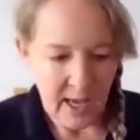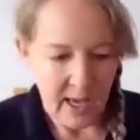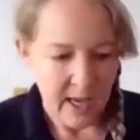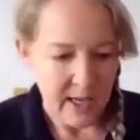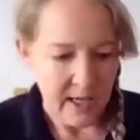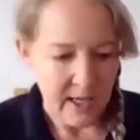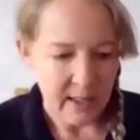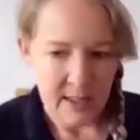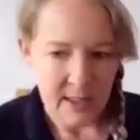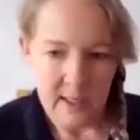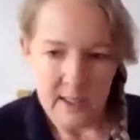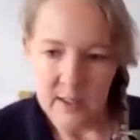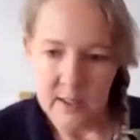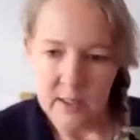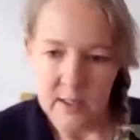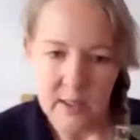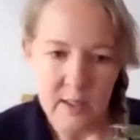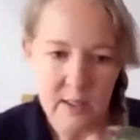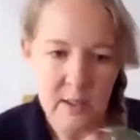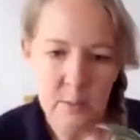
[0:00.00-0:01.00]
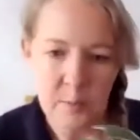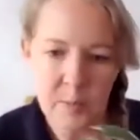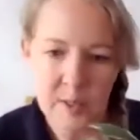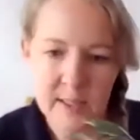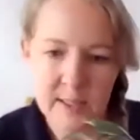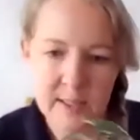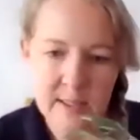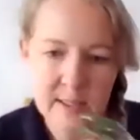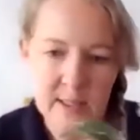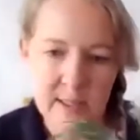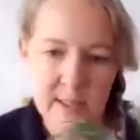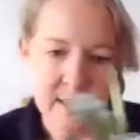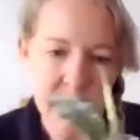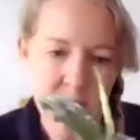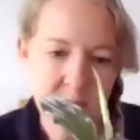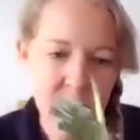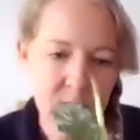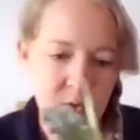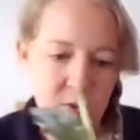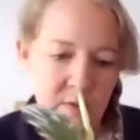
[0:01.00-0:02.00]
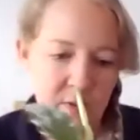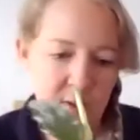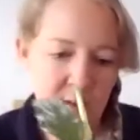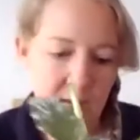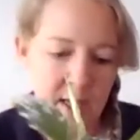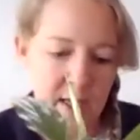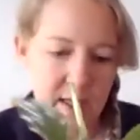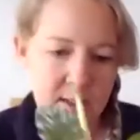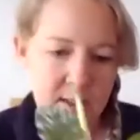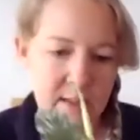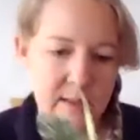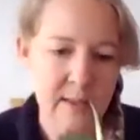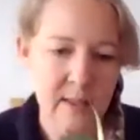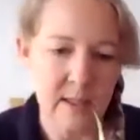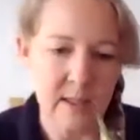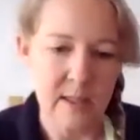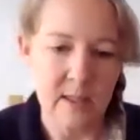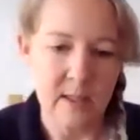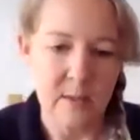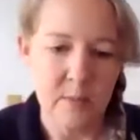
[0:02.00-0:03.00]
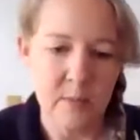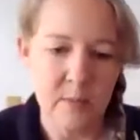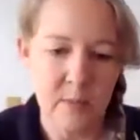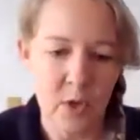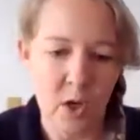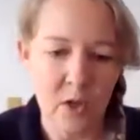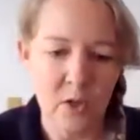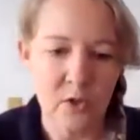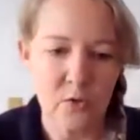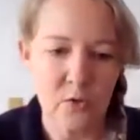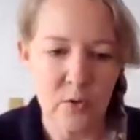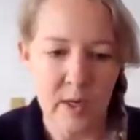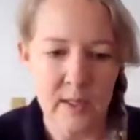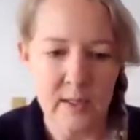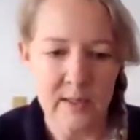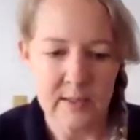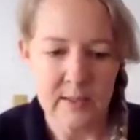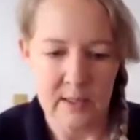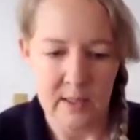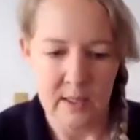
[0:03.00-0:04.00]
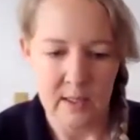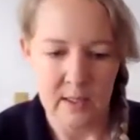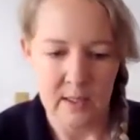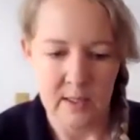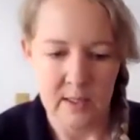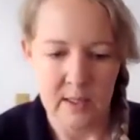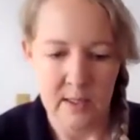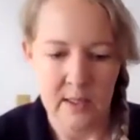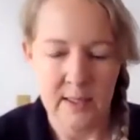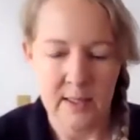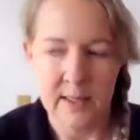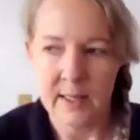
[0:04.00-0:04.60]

And the peace lily sort of likes not direct sun.